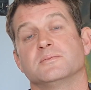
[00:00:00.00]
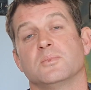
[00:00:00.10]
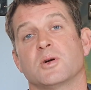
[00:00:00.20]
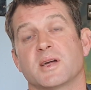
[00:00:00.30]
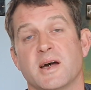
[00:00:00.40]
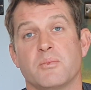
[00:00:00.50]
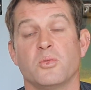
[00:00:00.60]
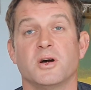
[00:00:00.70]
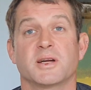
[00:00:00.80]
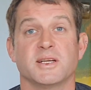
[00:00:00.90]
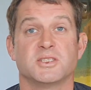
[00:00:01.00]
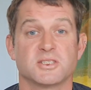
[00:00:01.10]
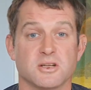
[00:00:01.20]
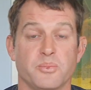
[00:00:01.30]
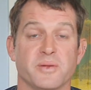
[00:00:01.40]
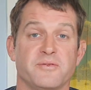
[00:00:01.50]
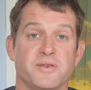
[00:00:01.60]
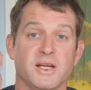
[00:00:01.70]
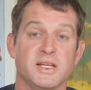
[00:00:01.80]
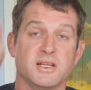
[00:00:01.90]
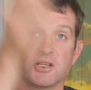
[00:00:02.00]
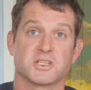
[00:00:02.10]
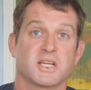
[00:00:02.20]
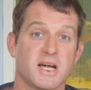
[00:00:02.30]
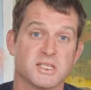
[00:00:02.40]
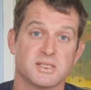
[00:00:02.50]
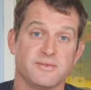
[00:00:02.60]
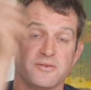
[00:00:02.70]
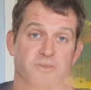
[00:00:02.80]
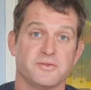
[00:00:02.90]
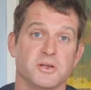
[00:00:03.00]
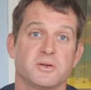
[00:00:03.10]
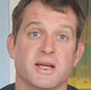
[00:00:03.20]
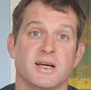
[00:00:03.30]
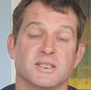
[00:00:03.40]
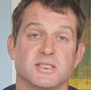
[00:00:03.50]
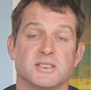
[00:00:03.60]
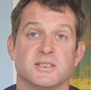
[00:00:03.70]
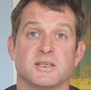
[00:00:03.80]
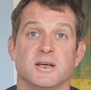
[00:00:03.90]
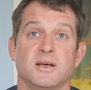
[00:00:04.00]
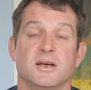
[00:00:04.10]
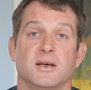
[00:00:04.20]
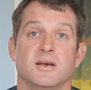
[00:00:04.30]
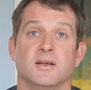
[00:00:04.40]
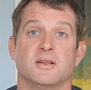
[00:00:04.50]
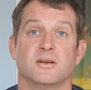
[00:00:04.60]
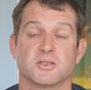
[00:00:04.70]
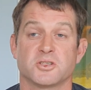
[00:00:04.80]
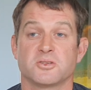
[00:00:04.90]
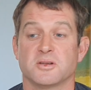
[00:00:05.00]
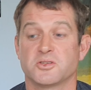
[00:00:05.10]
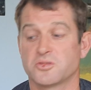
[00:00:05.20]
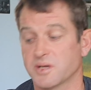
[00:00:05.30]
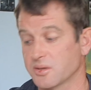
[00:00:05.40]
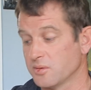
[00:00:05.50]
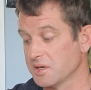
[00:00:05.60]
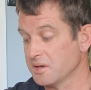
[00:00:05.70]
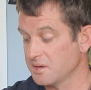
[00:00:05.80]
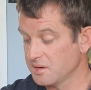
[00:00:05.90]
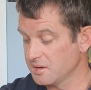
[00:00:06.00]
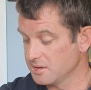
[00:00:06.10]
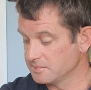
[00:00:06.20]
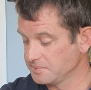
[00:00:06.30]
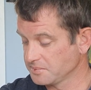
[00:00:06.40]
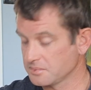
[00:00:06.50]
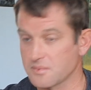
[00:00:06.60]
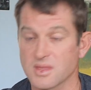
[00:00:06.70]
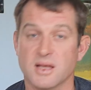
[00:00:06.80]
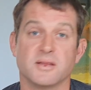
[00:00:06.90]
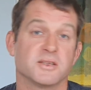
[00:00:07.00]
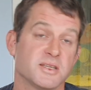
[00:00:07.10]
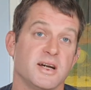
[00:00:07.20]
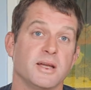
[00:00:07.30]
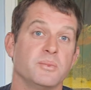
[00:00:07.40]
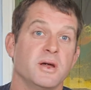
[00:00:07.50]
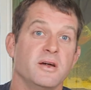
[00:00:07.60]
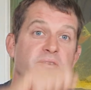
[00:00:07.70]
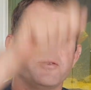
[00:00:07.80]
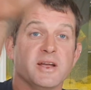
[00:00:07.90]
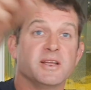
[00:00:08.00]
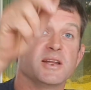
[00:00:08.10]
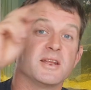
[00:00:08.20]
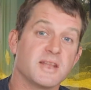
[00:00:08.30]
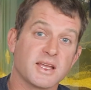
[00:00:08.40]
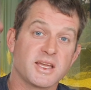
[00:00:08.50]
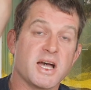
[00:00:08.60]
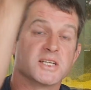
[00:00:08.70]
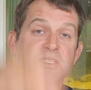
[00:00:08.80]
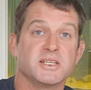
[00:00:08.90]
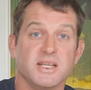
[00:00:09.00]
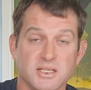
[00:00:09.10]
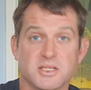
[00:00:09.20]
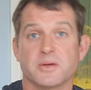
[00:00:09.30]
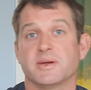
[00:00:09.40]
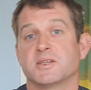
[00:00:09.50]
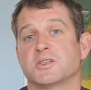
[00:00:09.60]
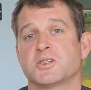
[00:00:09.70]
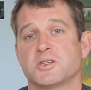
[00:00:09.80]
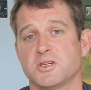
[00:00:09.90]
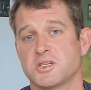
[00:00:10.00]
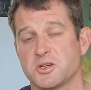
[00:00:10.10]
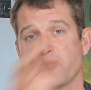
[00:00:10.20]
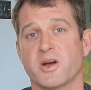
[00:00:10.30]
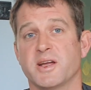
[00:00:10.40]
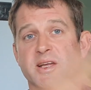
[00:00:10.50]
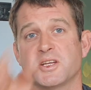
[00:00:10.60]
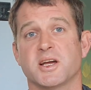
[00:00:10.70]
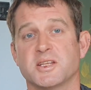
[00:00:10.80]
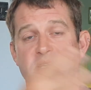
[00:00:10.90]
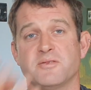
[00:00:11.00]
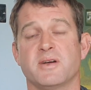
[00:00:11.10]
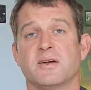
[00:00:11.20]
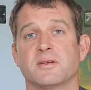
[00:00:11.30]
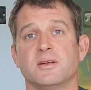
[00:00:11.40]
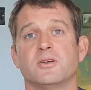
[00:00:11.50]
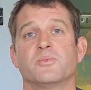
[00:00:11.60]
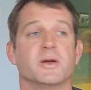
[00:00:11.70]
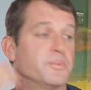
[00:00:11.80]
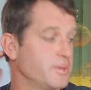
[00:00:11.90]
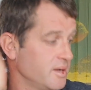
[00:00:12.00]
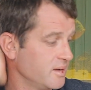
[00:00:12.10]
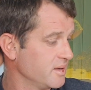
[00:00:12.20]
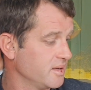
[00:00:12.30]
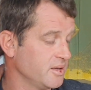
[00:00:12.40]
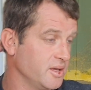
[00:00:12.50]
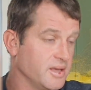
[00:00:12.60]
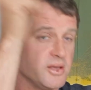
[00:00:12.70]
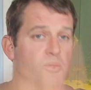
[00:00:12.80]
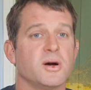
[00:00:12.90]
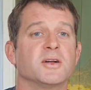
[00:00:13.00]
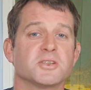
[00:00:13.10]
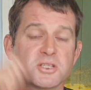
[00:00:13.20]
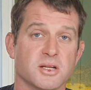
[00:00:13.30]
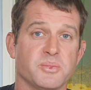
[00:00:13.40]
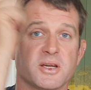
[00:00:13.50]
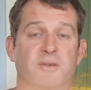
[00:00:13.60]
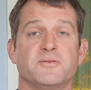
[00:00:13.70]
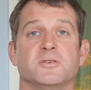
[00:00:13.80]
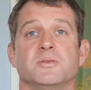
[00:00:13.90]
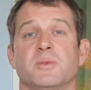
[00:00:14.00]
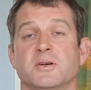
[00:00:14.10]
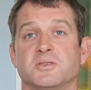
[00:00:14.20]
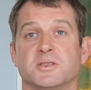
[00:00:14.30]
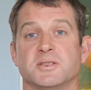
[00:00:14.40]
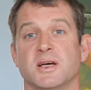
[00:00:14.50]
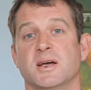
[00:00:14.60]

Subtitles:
What can work is stopping feeding and just casting for a few casts, not just trying to trick one, and saying feeding and then casting into it. Just changing it around a little bit, but you are just going to be going through the motion.